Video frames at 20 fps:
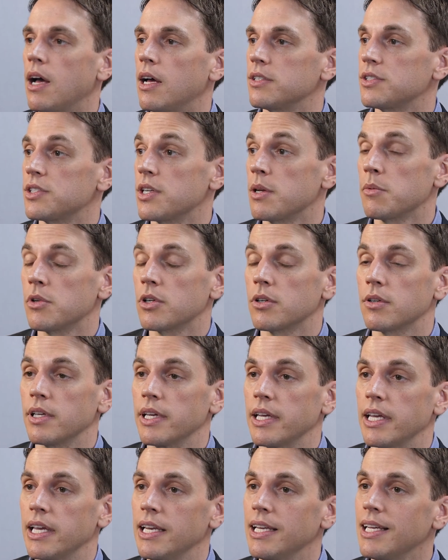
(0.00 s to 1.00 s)

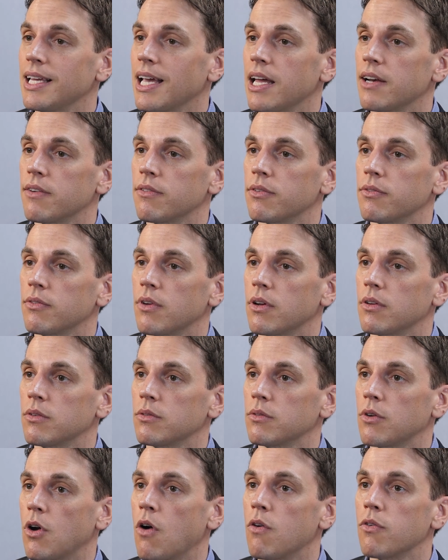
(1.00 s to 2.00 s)
Similarly, any kind of
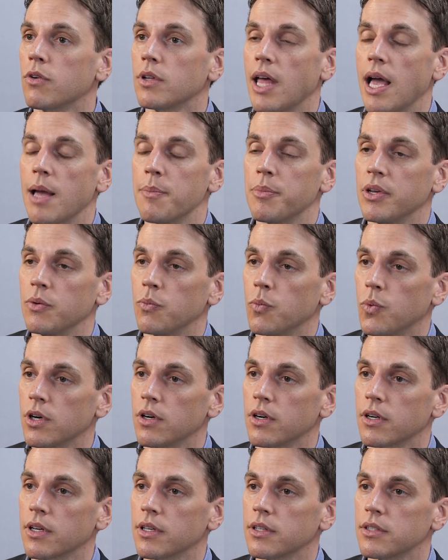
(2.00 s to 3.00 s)
overlapping
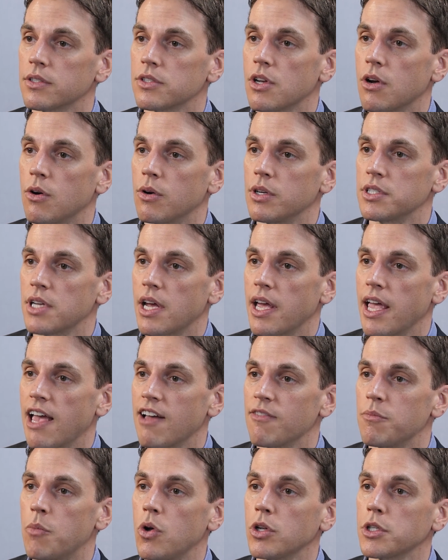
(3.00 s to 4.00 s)
work. So as I
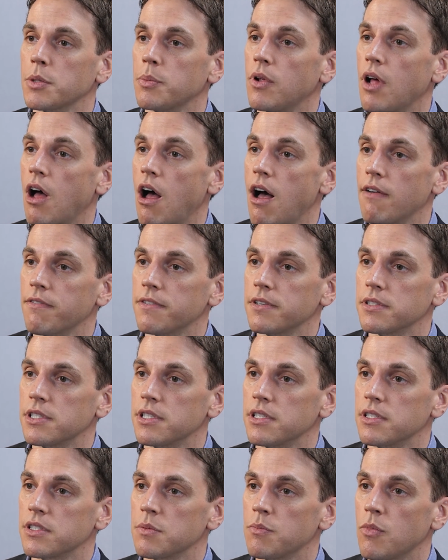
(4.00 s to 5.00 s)
have multiple
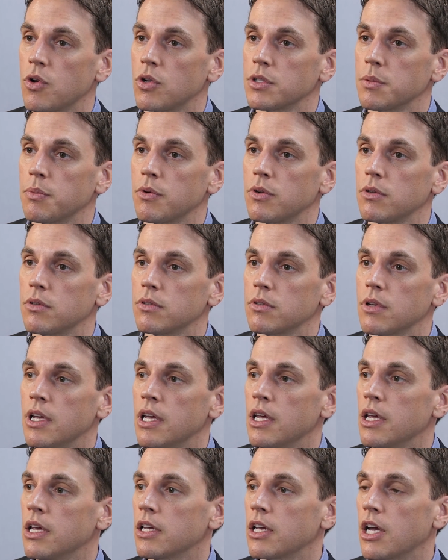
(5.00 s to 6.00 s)
offices, multiple
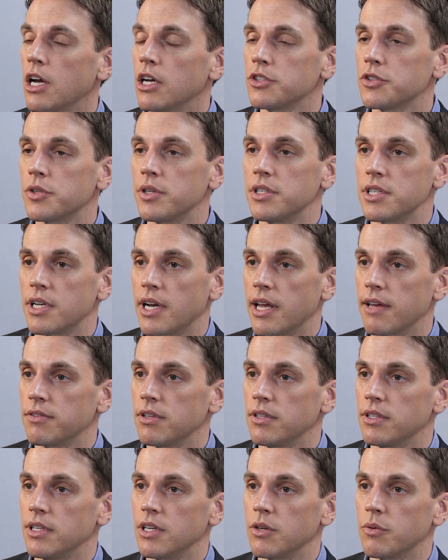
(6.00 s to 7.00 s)
countries that I have
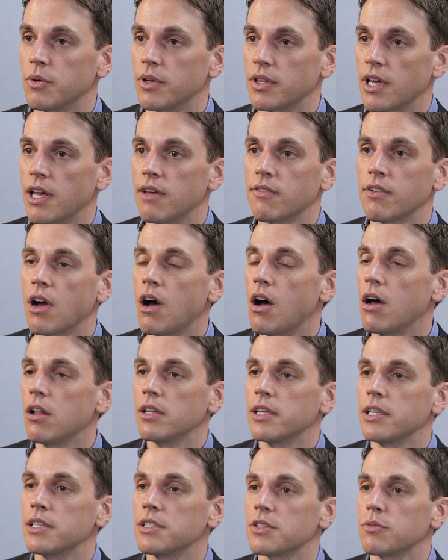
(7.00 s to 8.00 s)
to deal with, I have
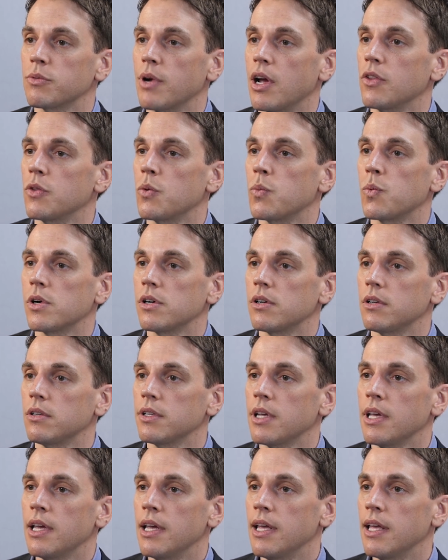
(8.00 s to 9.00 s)
colleagues around the
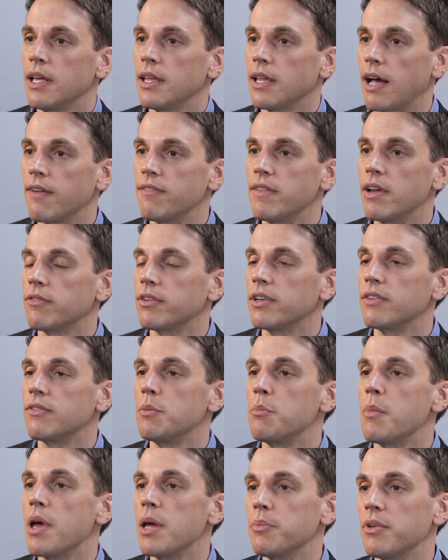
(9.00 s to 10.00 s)
world I've never
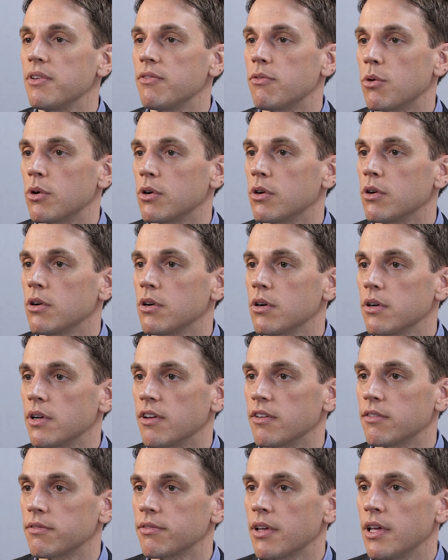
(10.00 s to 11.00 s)
even met before or heard
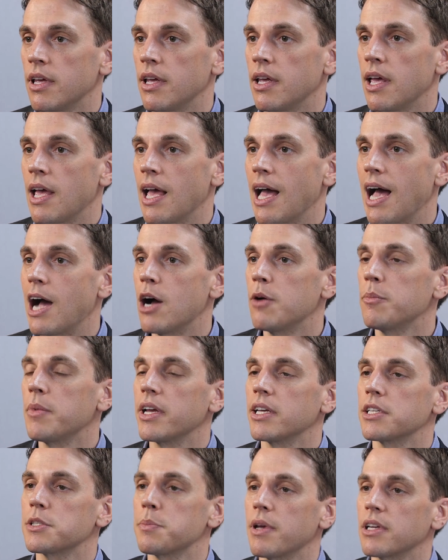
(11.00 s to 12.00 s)
of. How am
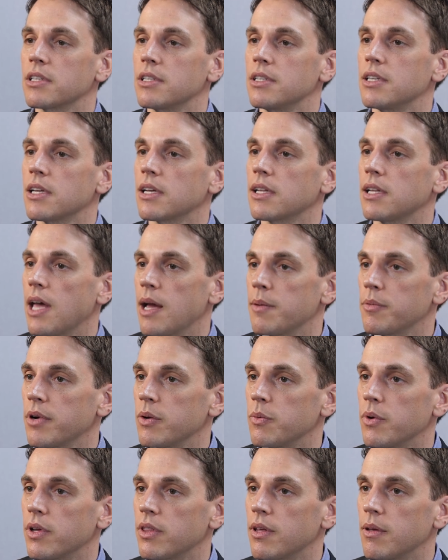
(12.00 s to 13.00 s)
I expected to
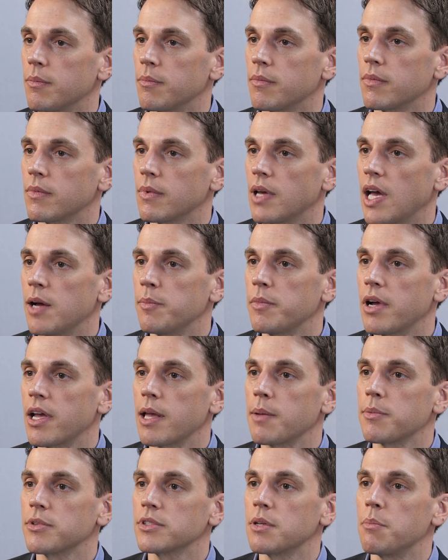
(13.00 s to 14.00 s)
collaborate with them? How am I
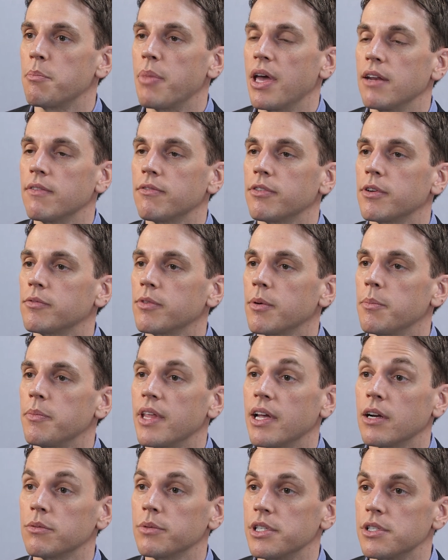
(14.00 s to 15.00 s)
able to benefit from
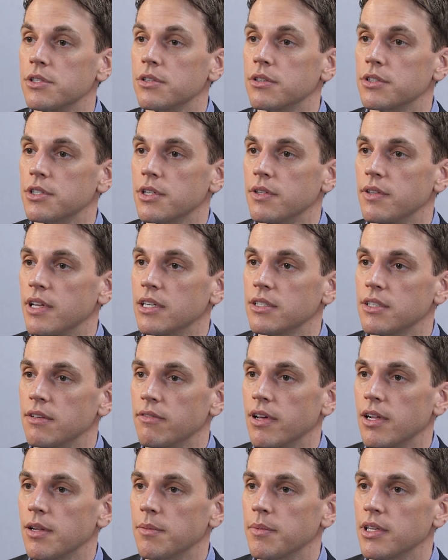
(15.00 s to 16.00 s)
their research and their
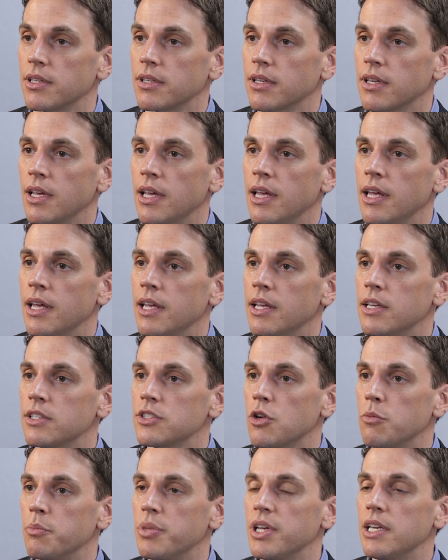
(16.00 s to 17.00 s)
development?
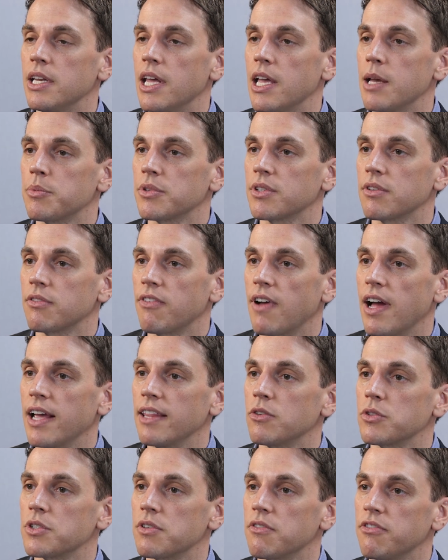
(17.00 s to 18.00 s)
So being able to
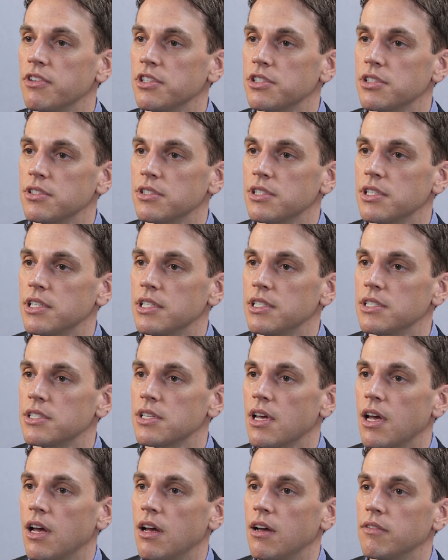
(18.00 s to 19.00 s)
find those
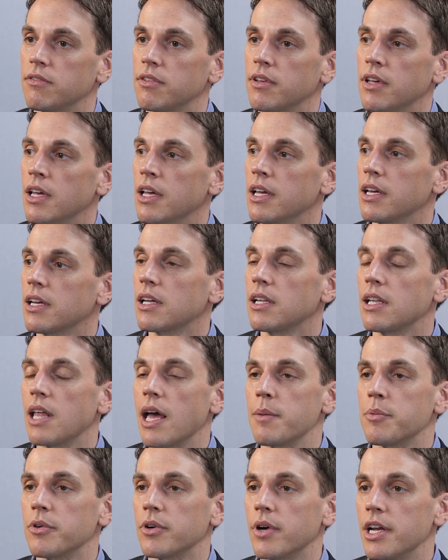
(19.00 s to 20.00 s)
efficiencies of
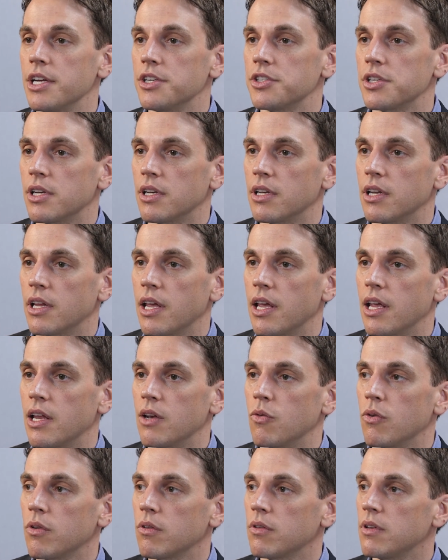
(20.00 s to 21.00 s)
collaboration
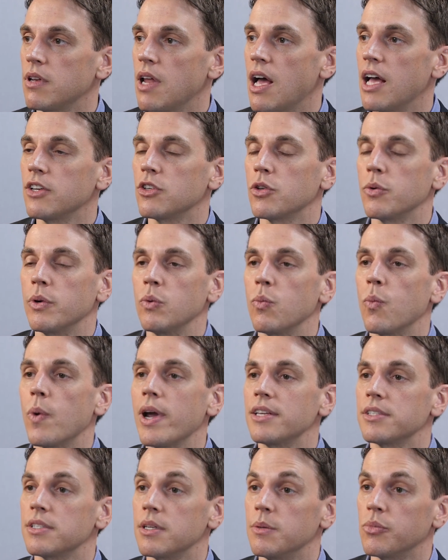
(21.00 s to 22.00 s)
and not doing
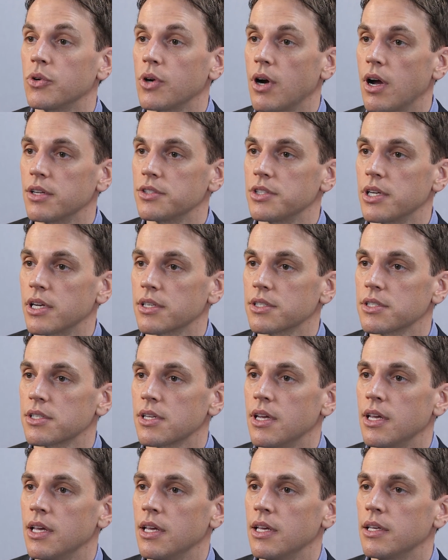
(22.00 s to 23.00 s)
wasted
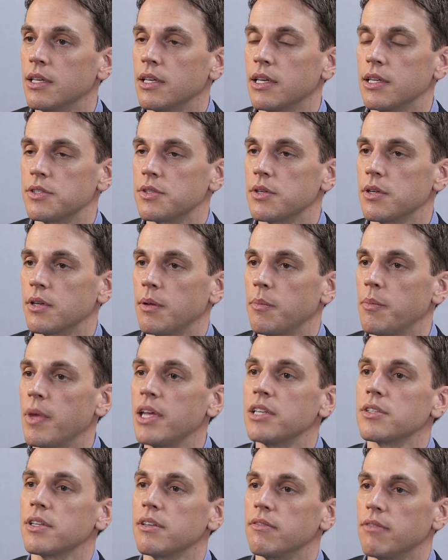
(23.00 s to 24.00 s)
projects is
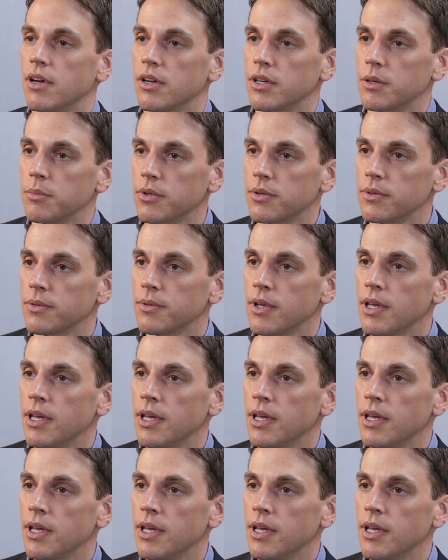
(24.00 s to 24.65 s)
immensely valuable.